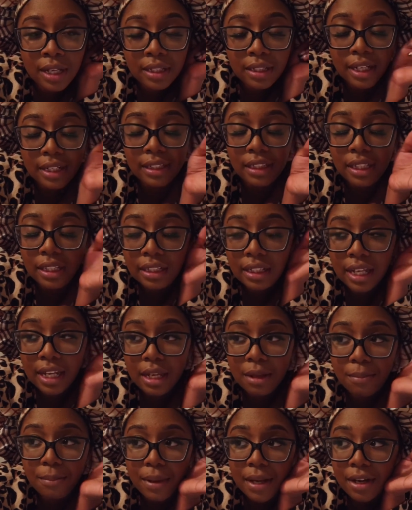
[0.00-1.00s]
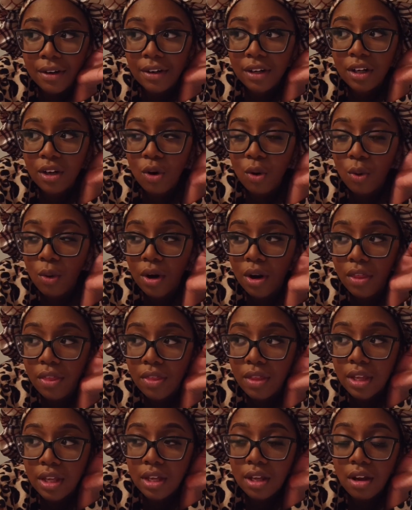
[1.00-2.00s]
like the Lake Mary or
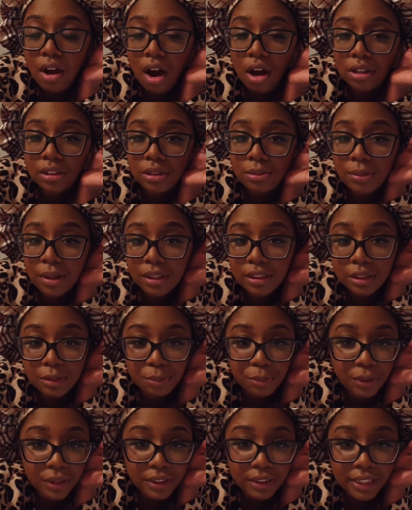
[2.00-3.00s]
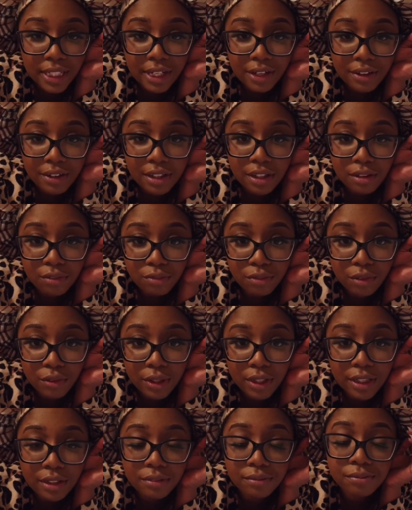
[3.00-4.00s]
the Altamont Springs area of
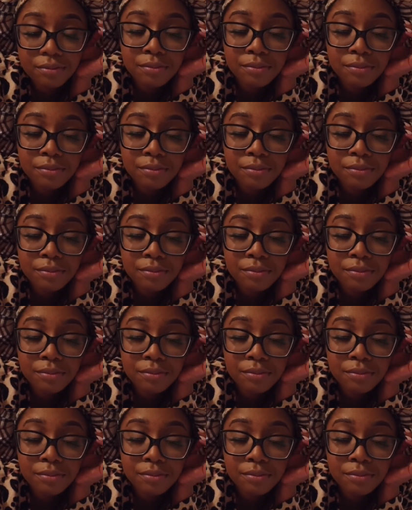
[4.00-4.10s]
Florida.